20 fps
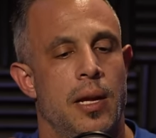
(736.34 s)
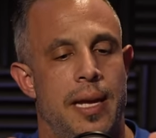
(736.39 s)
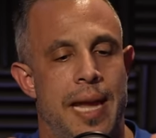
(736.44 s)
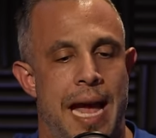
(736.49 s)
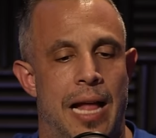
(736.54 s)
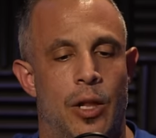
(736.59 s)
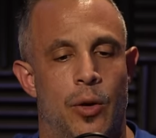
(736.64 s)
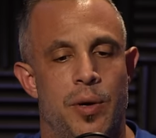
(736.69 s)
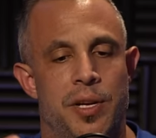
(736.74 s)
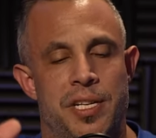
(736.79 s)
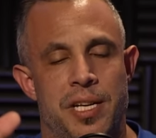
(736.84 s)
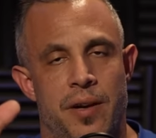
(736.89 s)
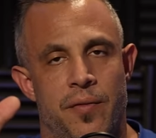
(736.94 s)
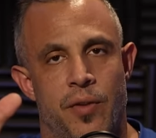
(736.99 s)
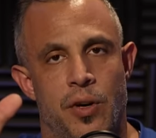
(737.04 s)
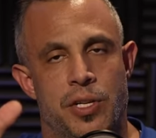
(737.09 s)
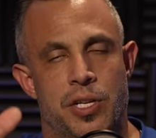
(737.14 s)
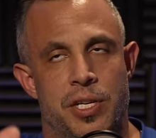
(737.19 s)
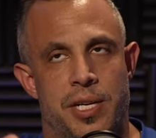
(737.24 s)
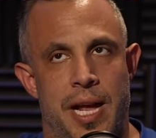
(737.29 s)
calories in
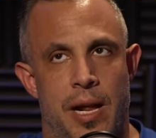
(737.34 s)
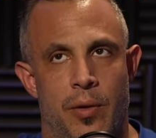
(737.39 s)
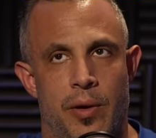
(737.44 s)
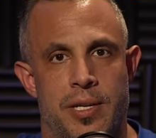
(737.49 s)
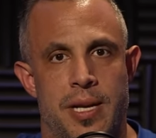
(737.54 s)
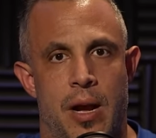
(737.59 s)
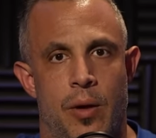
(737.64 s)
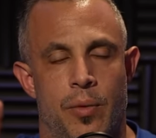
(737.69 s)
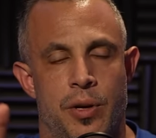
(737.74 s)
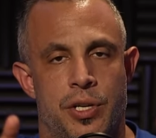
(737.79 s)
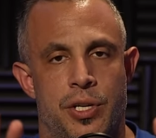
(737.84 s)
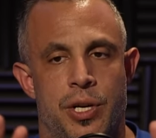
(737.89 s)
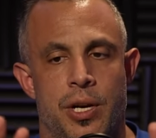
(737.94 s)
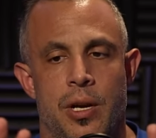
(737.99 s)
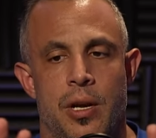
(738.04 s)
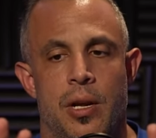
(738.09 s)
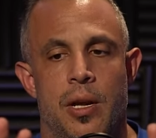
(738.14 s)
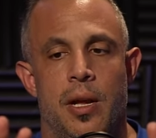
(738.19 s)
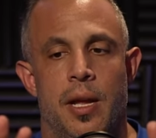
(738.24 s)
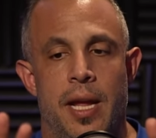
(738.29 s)
versus calories out, which
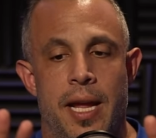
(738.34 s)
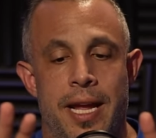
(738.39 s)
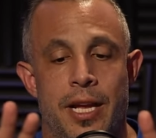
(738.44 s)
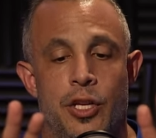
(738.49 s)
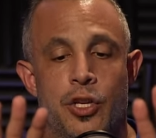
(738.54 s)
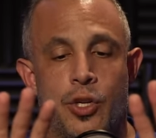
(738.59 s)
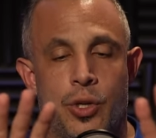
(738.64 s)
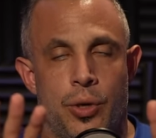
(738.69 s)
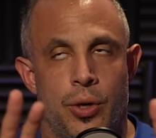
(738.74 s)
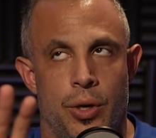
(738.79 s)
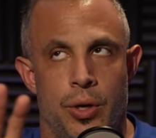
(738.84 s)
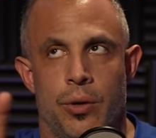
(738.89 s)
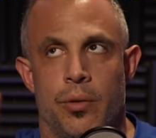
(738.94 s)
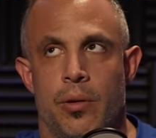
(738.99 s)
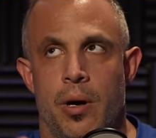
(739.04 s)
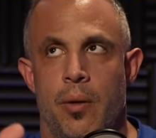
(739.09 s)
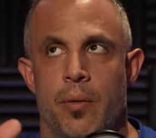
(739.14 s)
is true.